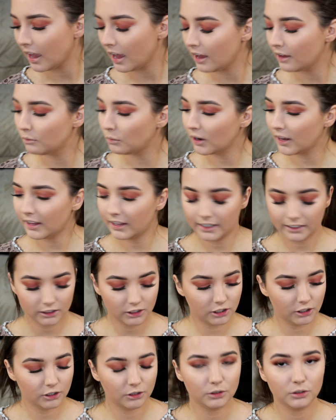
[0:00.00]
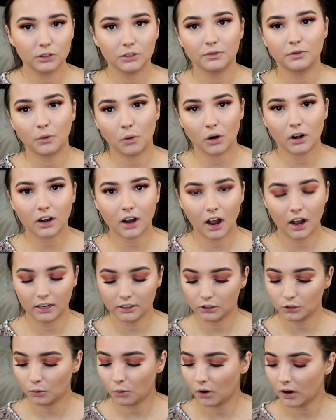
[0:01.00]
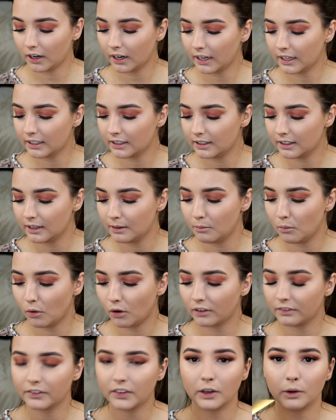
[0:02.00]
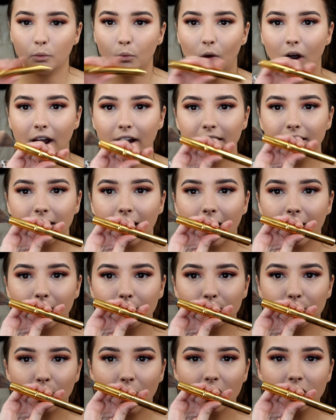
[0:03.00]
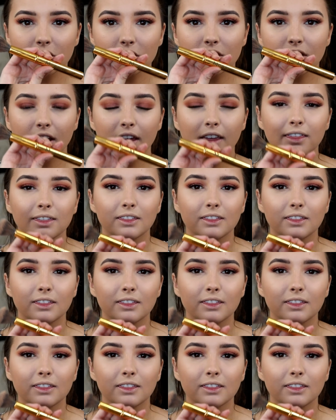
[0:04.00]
And what I like to use for contour is the Morphe Y9 brush.